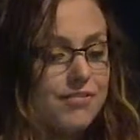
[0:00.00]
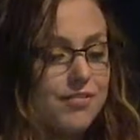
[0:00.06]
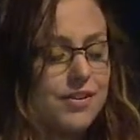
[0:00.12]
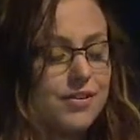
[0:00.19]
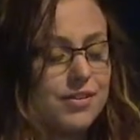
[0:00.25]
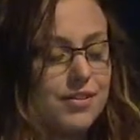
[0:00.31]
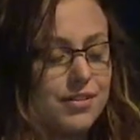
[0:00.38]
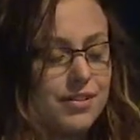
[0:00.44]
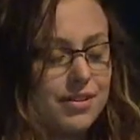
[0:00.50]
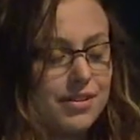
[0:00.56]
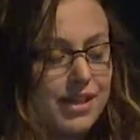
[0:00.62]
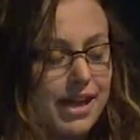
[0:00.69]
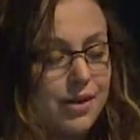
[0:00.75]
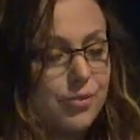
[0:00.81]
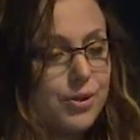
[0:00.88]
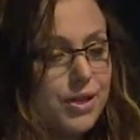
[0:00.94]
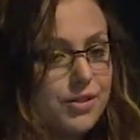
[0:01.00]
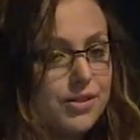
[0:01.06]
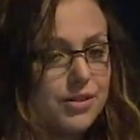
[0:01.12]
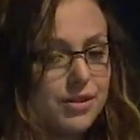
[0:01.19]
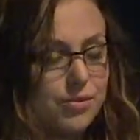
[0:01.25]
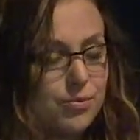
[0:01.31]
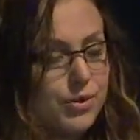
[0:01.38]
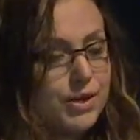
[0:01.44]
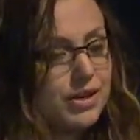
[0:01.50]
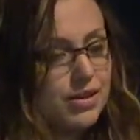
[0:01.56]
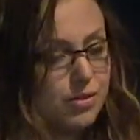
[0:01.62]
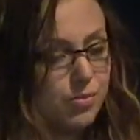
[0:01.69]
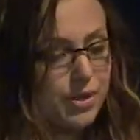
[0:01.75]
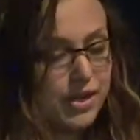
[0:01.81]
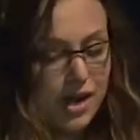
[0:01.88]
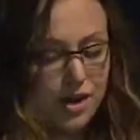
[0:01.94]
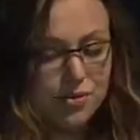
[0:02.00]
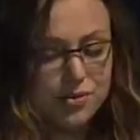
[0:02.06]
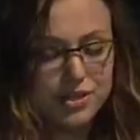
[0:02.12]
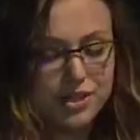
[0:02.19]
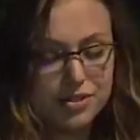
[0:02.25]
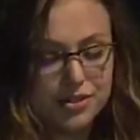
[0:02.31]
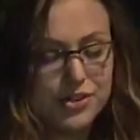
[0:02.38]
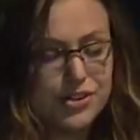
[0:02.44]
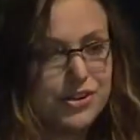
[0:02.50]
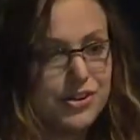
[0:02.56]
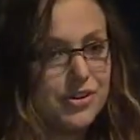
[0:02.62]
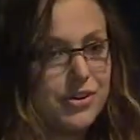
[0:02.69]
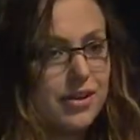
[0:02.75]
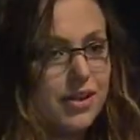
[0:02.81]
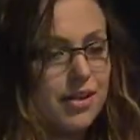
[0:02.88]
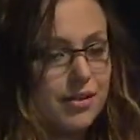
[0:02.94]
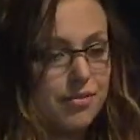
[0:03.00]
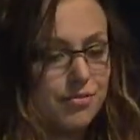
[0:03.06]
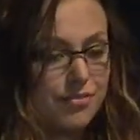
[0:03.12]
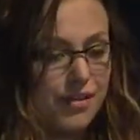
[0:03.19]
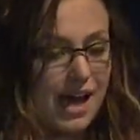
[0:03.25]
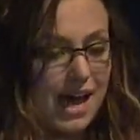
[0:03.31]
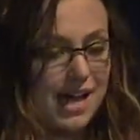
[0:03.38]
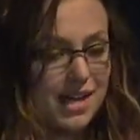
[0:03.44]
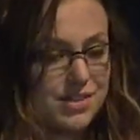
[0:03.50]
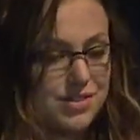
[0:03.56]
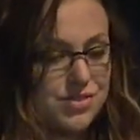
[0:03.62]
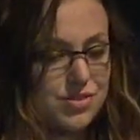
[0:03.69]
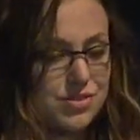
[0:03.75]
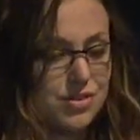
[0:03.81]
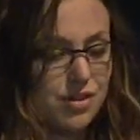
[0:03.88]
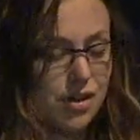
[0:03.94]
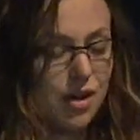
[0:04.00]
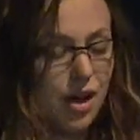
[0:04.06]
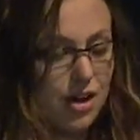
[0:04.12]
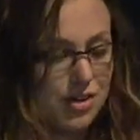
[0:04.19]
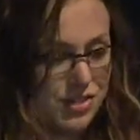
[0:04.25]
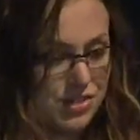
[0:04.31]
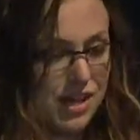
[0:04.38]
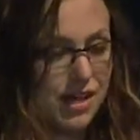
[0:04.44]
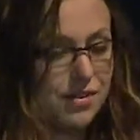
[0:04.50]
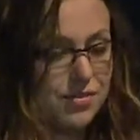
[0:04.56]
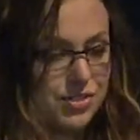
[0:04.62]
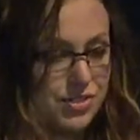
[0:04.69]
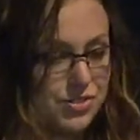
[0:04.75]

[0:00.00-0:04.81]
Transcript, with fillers: feel like we, we, we not only learn as ourselves